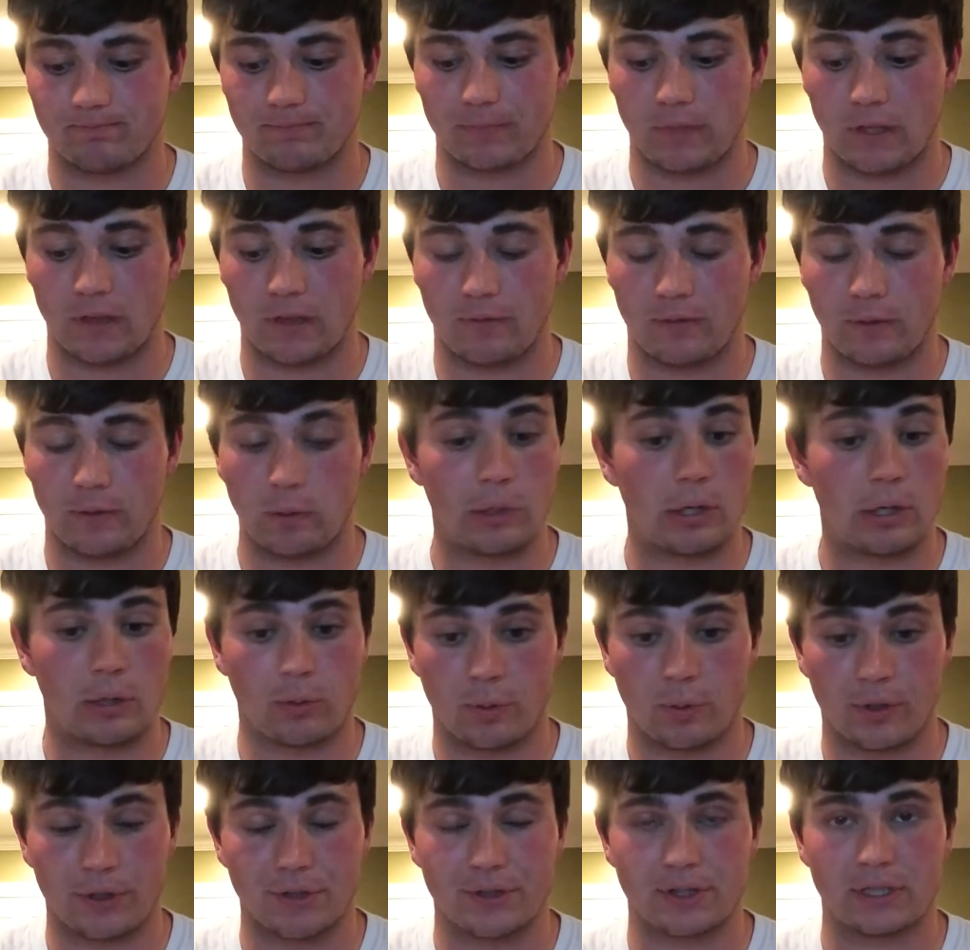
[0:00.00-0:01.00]
If you don't
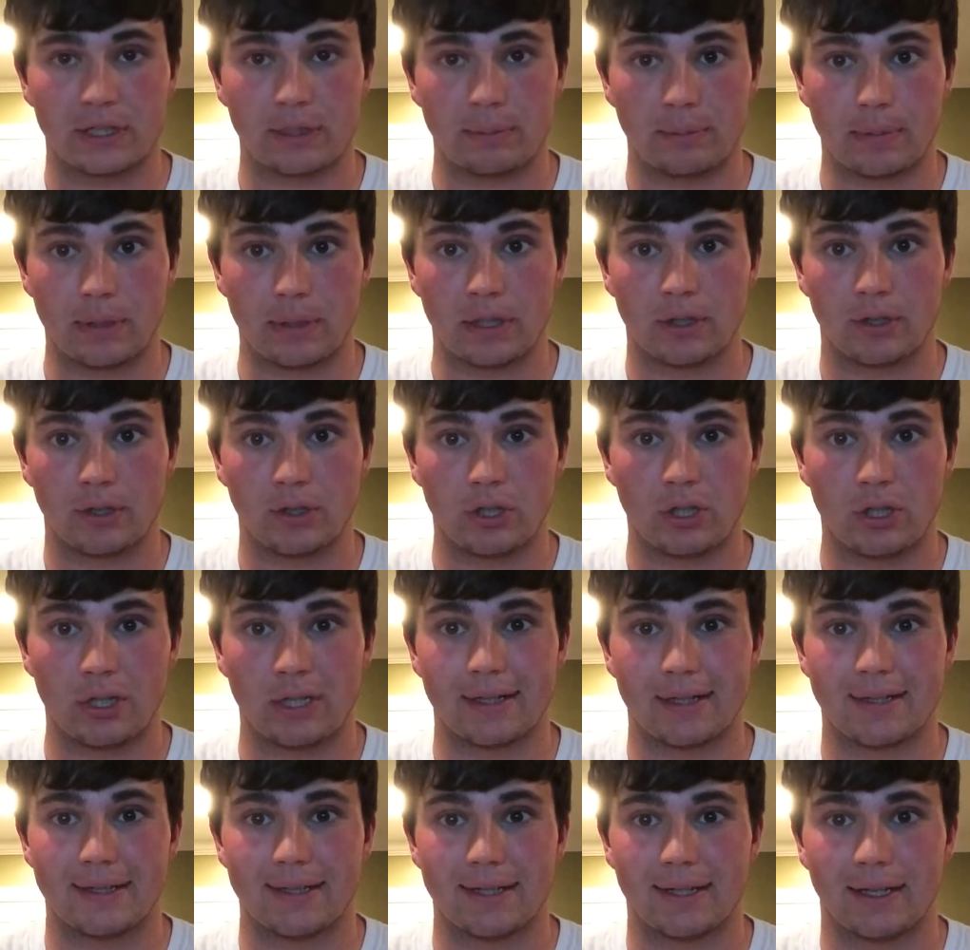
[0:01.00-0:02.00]
wear your seatbelt, you get a
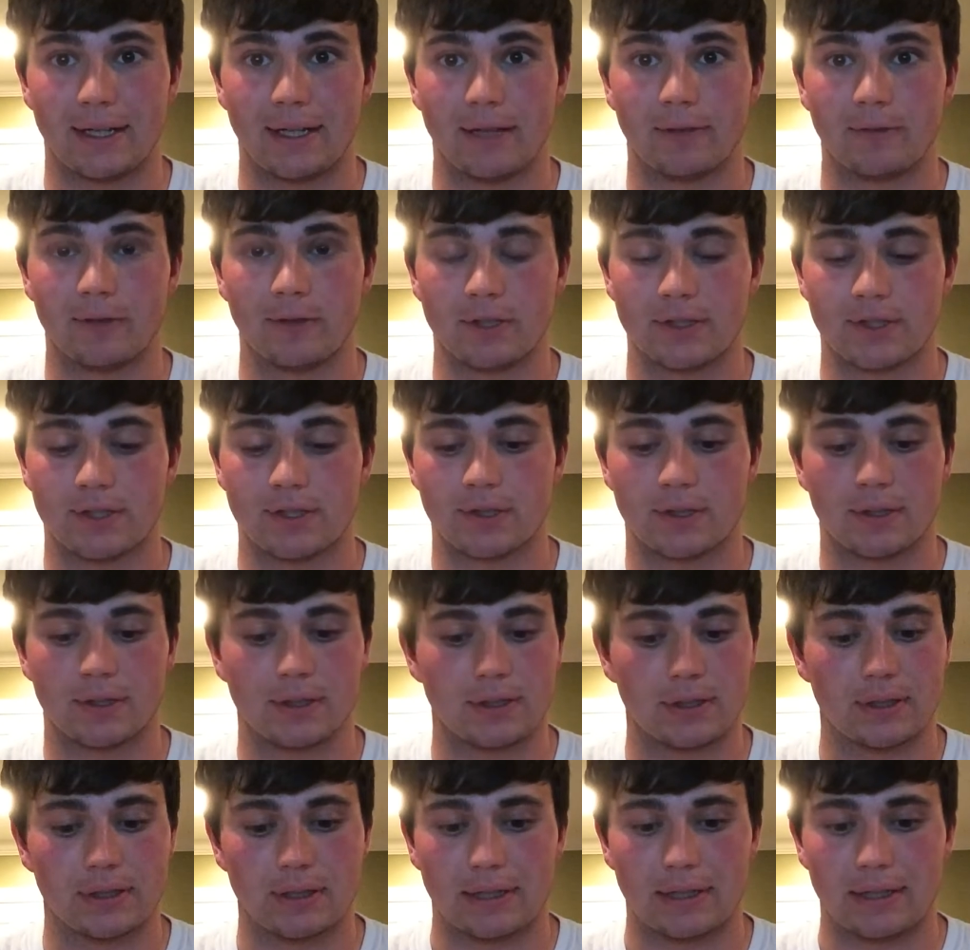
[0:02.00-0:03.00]
ticket.
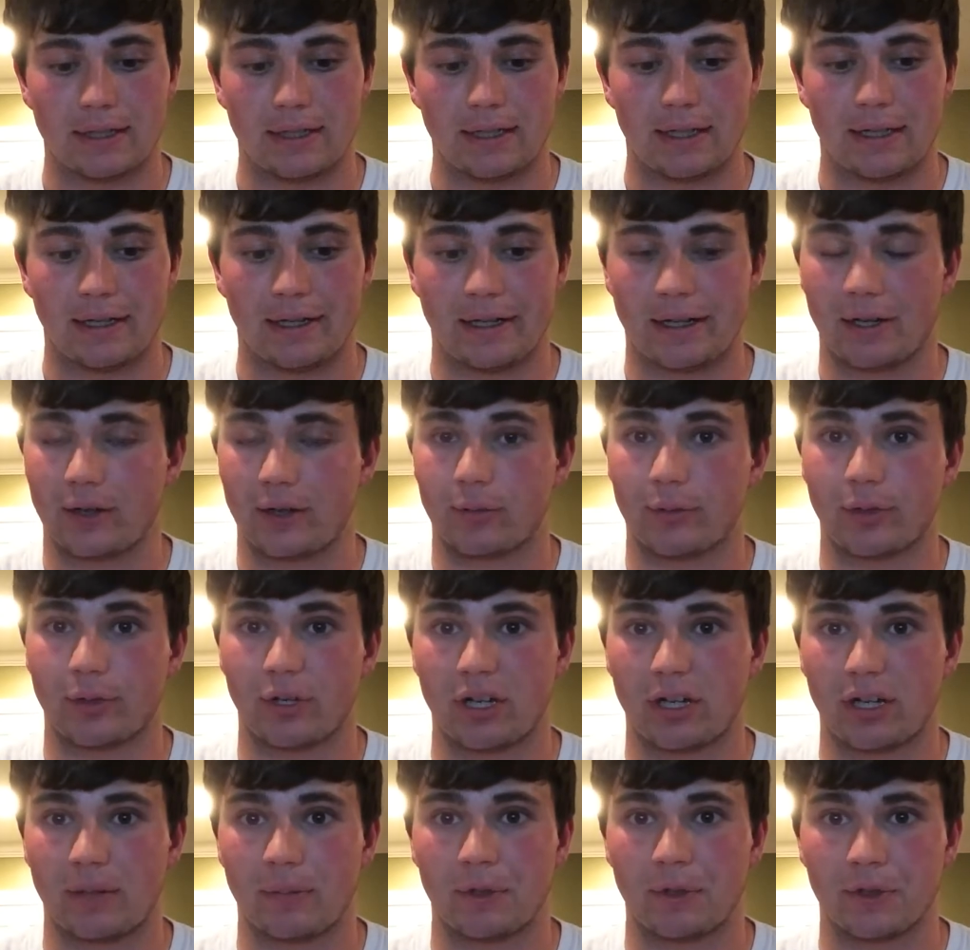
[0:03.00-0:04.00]
I don't know
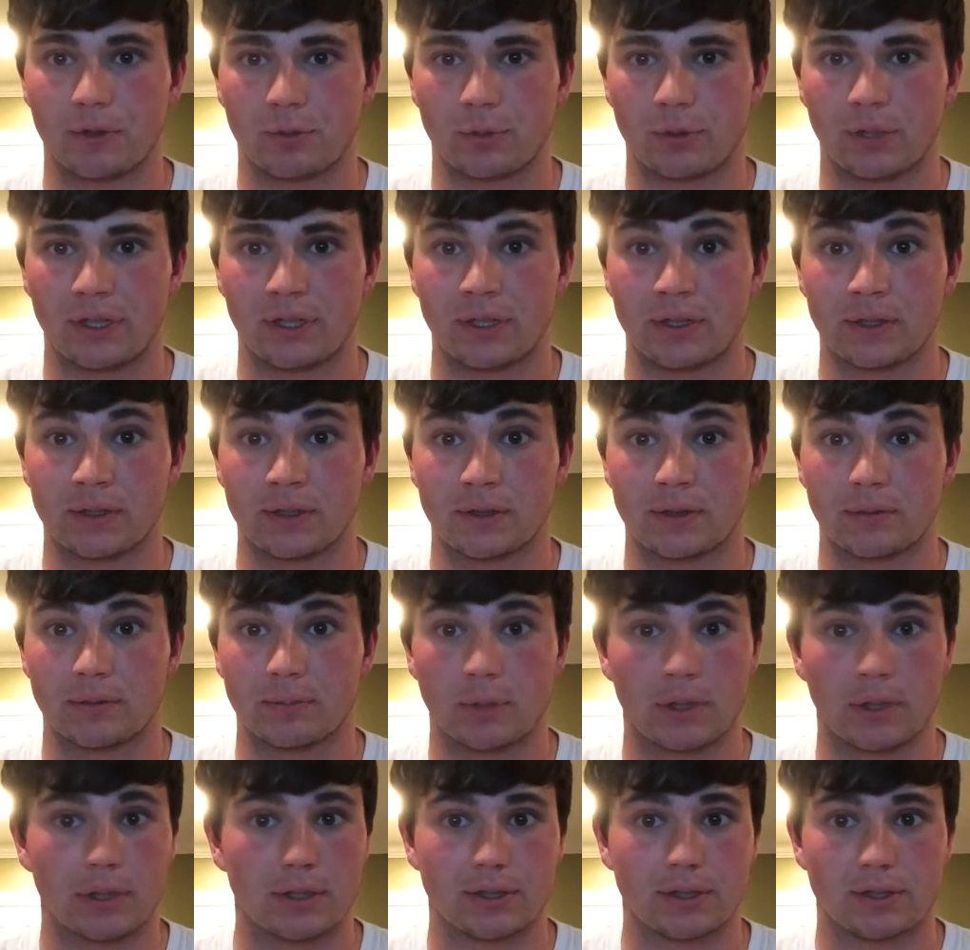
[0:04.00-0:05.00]
how much one is
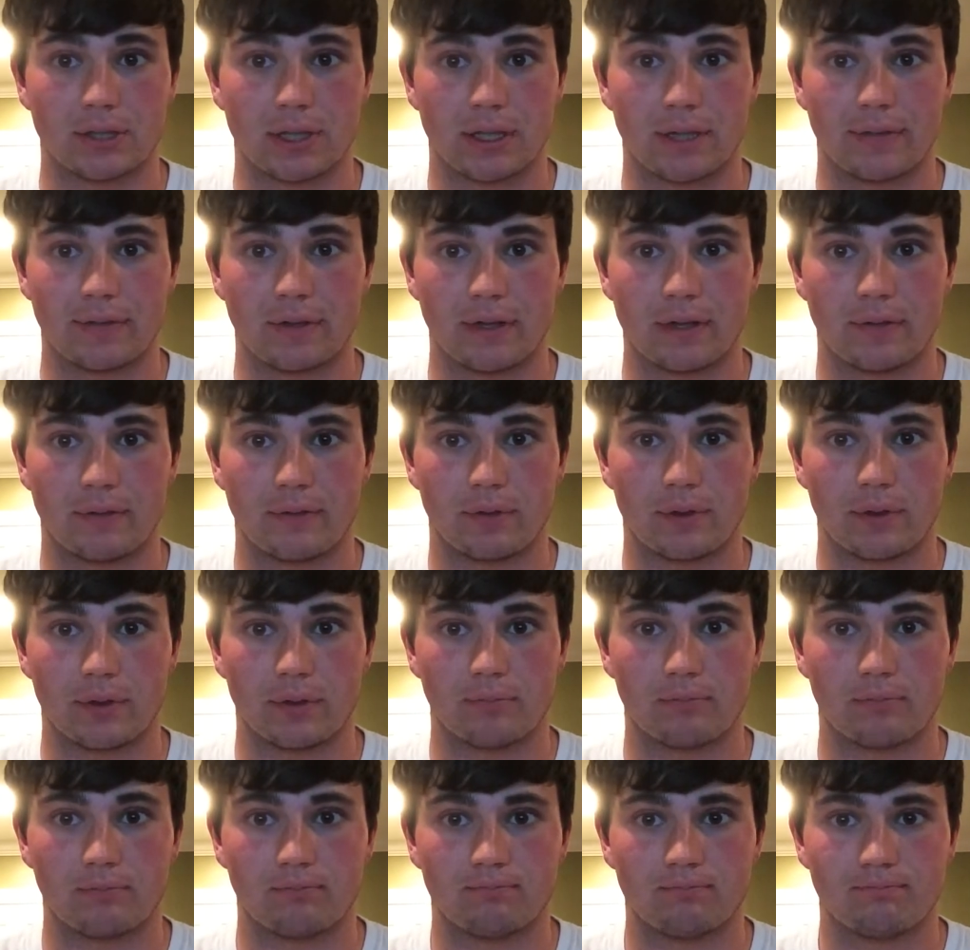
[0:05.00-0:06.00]
because I've never
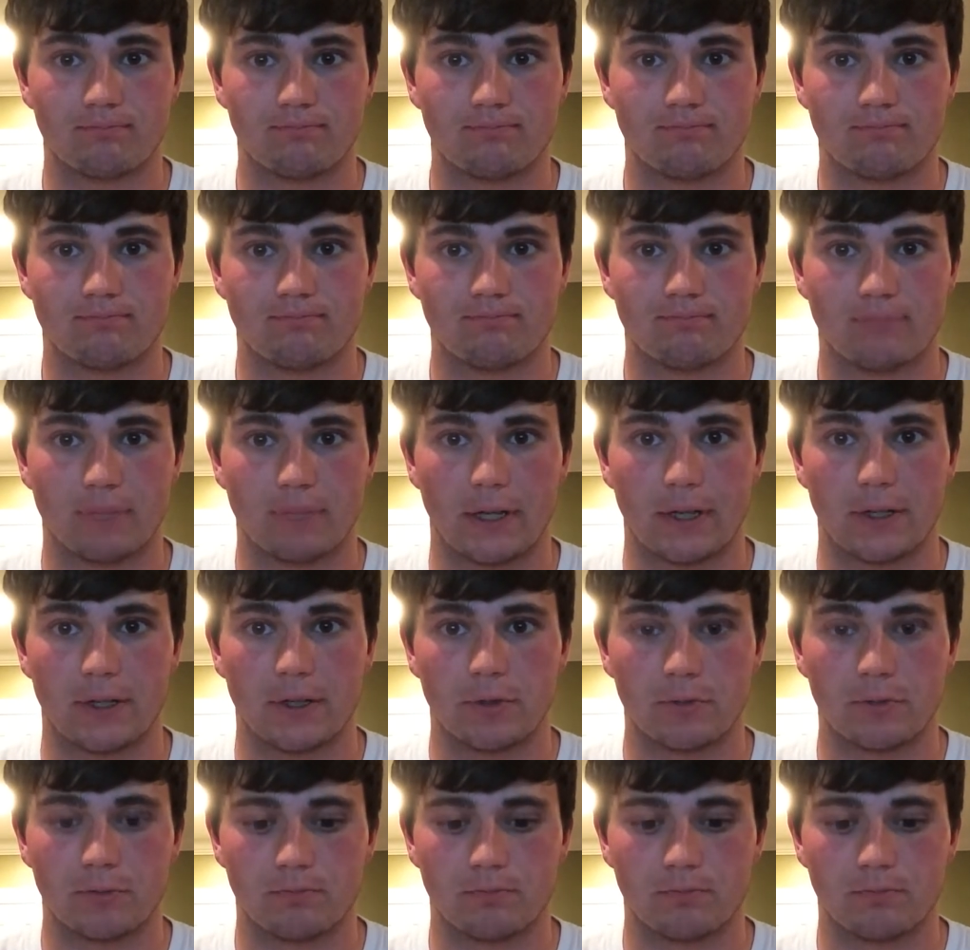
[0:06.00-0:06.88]
had to.